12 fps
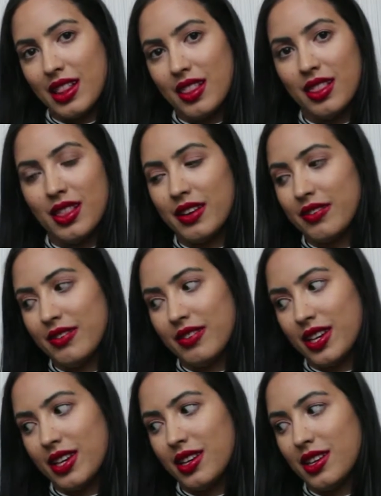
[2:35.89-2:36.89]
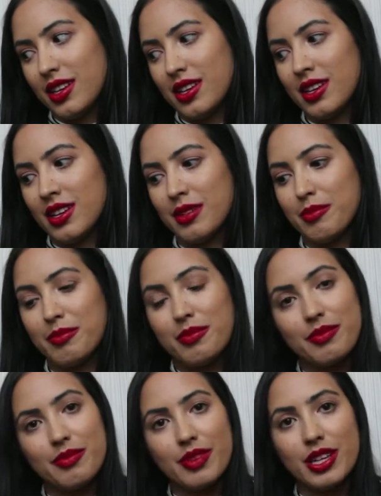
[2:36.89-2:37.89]
loving
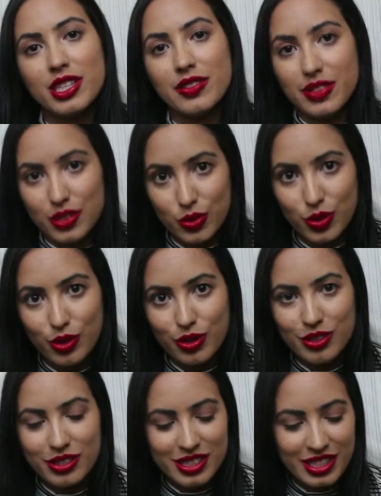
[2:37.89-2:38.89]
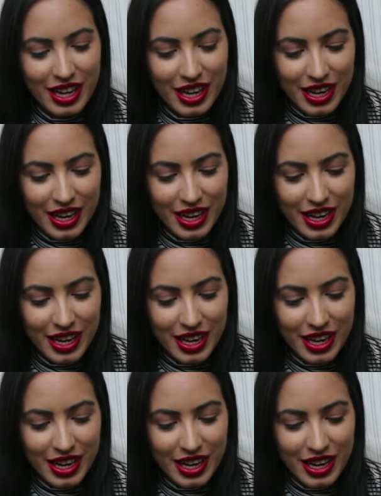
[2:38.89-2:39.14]
individuals,